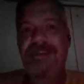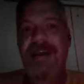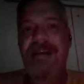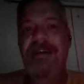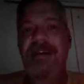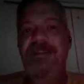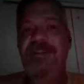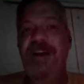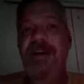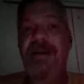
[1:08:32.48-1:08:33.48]
I think that
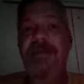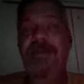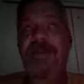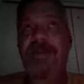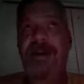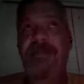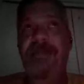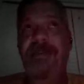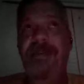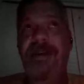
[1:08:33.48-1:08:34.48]
Sharon comes from
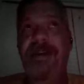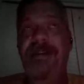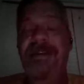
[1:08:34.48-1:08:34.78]
a